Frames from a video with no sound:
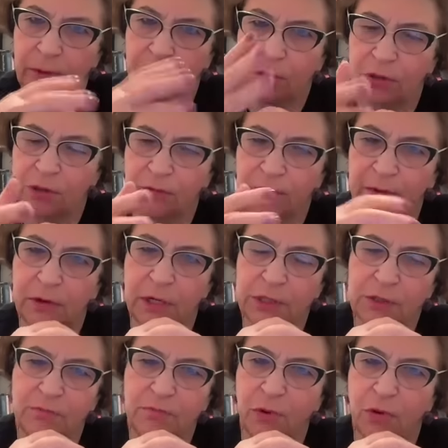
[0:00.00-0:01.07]
because of the
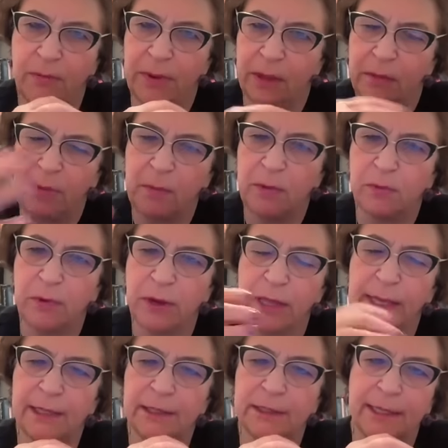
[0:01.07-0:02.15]
Russian bombing. People were
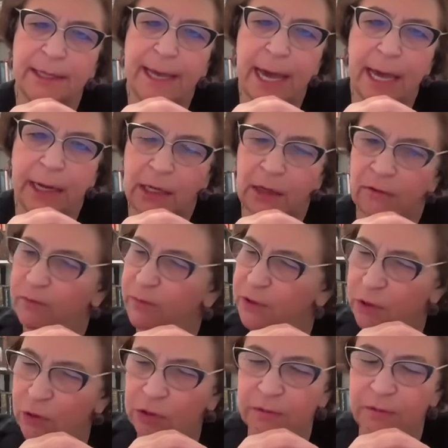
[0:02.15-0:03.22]
killed in Kharkiv
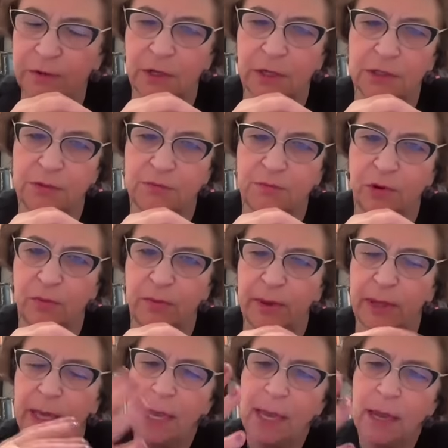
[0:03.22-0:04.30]
because of the Russian
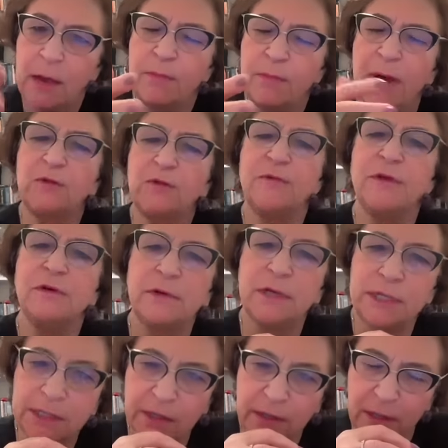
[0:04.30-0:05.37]
bombing. Part of the
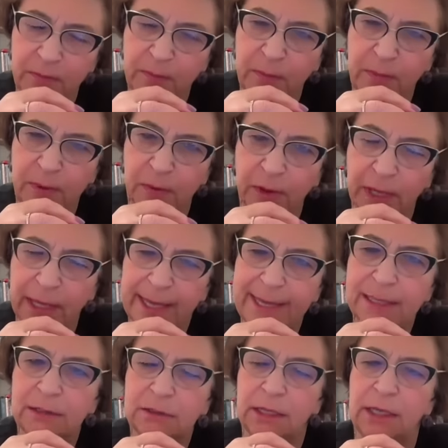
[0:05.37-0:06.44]
reason that people were
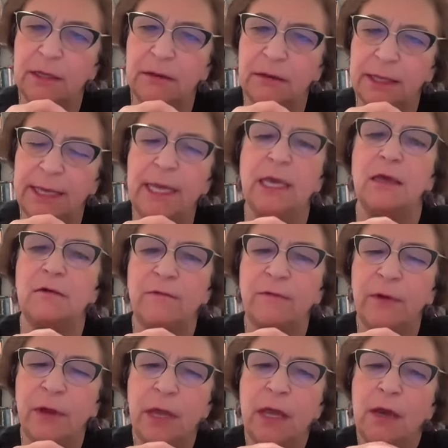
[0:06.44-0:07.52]
killed in Kiev
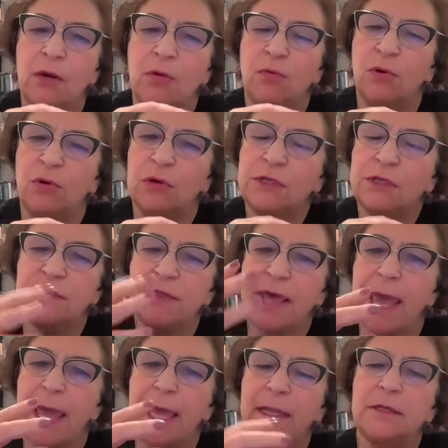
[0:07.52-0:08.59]
was
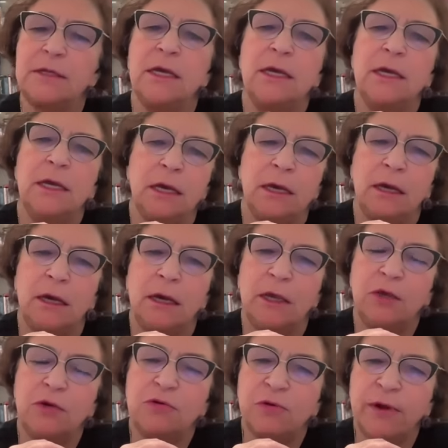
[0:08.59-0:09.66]
that uh,
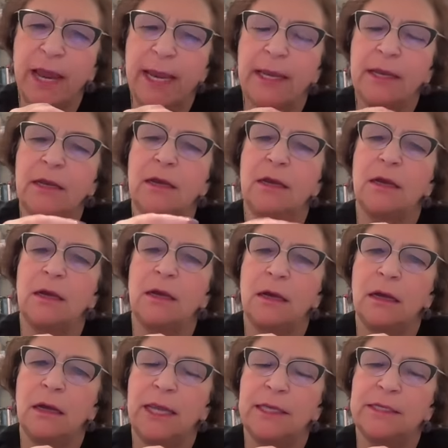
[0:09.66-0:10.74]
Ukraine
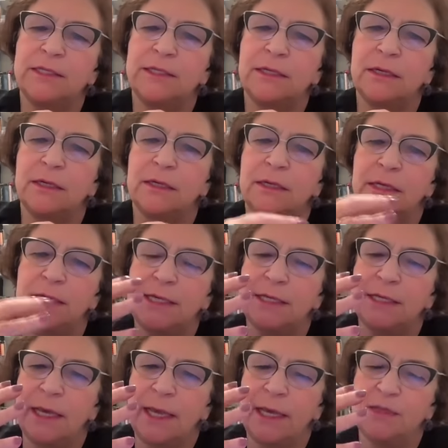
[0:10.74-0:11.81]
uh, is, uh,
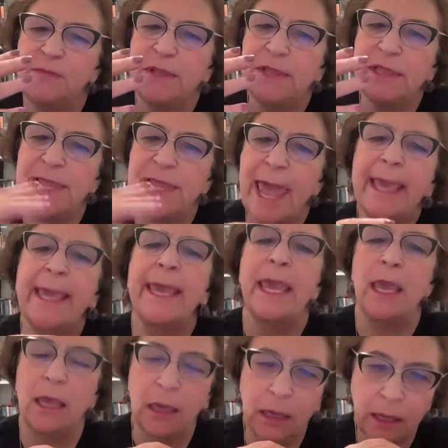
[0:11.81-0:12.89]
has been
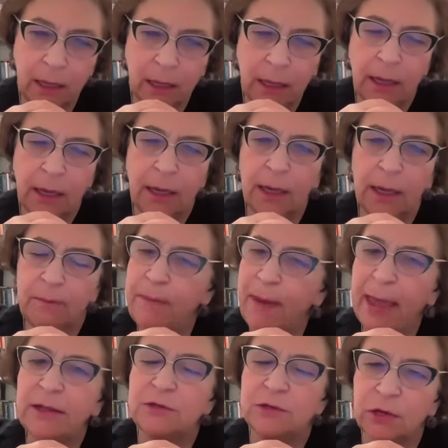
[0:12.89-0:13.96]
lacking uh,
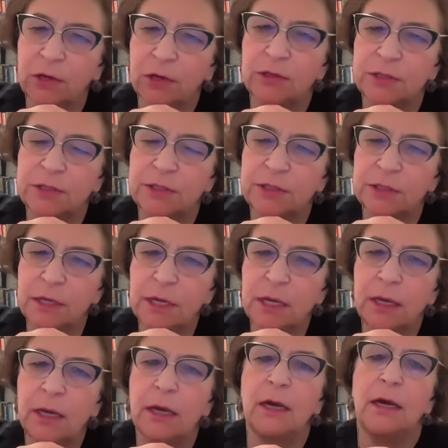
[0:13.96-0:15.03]
patriots,
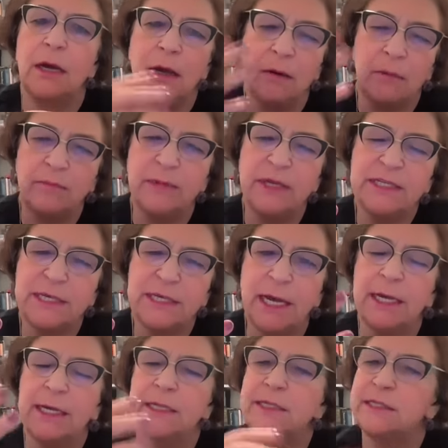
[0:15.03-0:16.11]
uh,
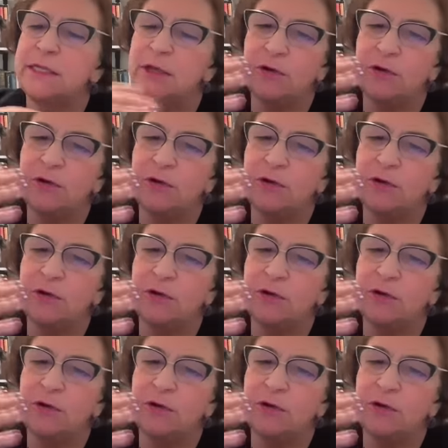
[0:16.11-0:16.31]
missiles,